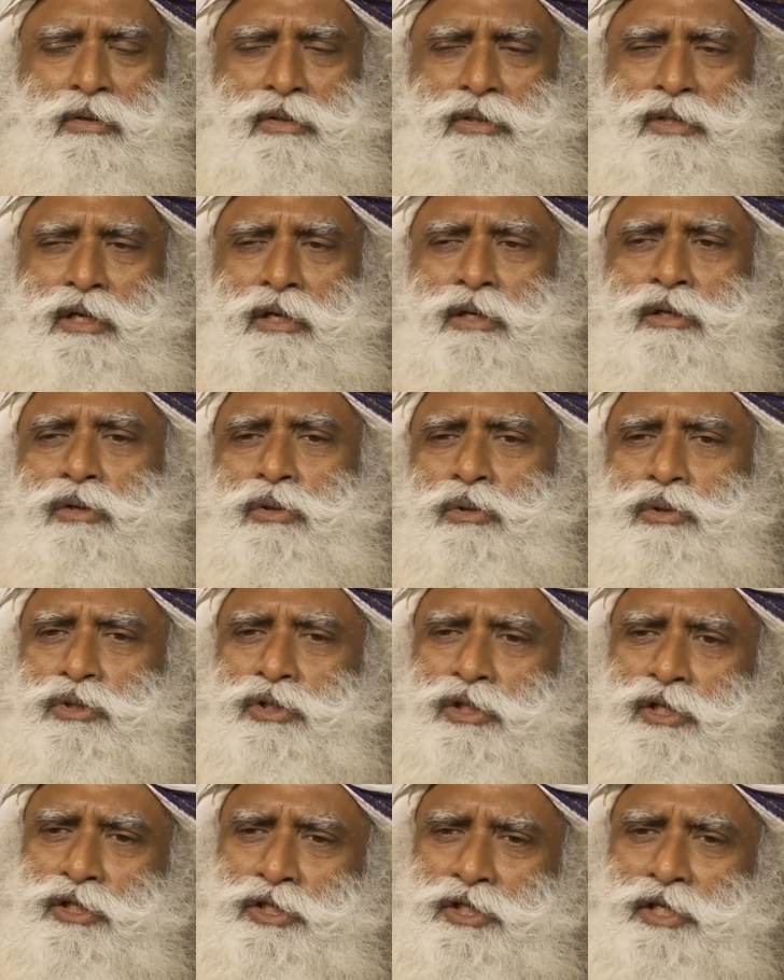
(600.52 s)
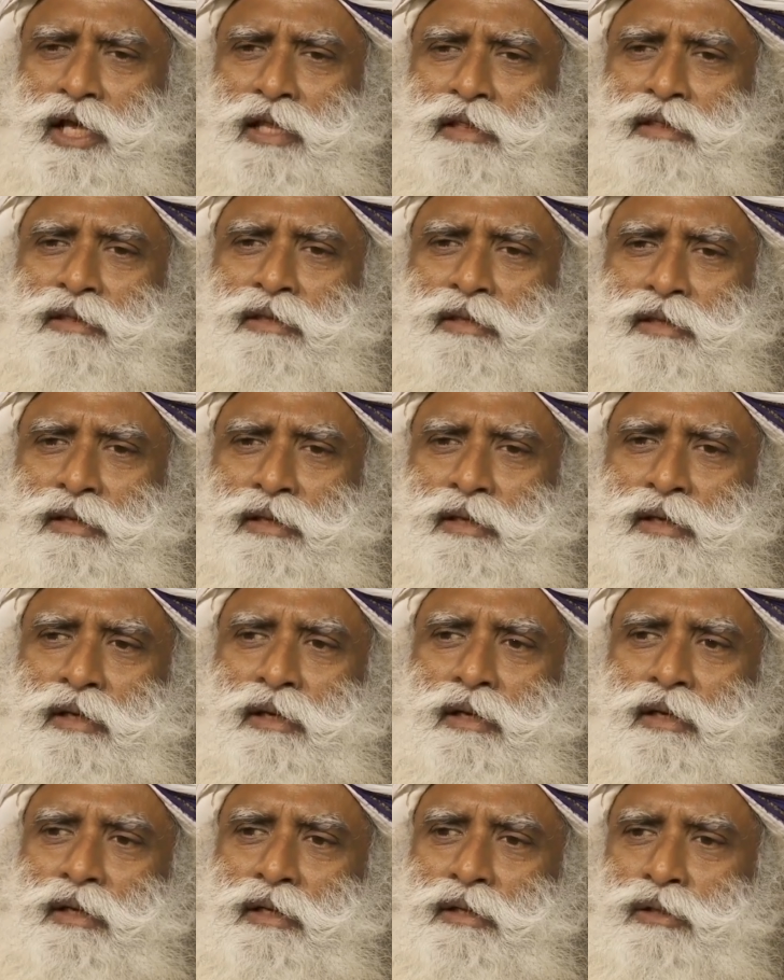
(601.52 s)
conclusion is death.
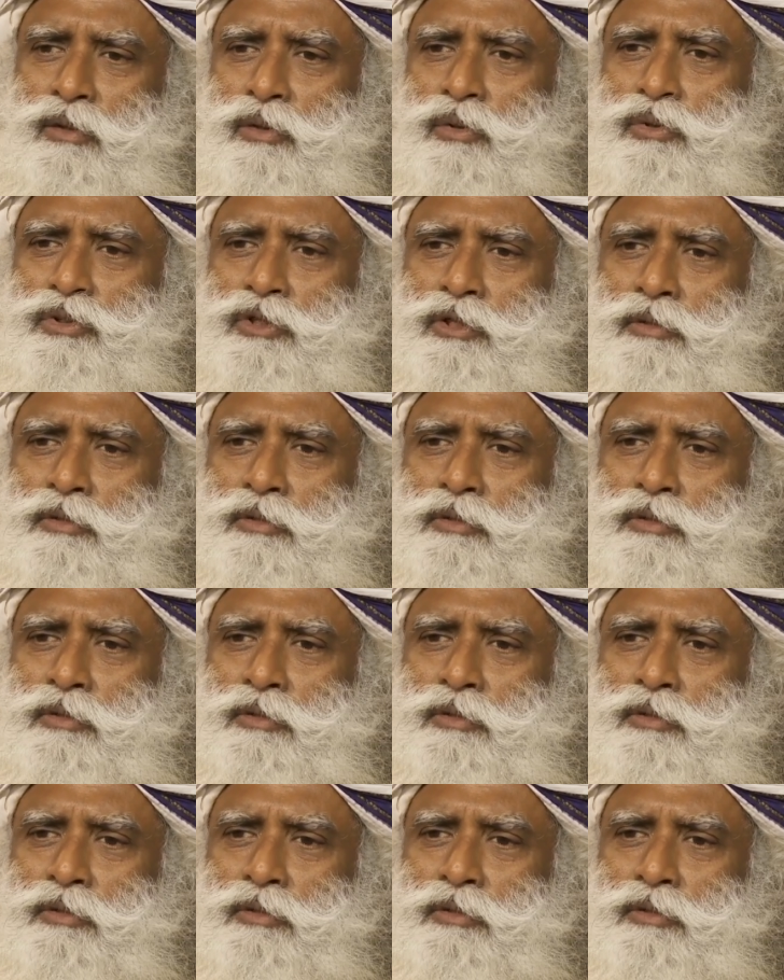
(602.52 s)
Conclusion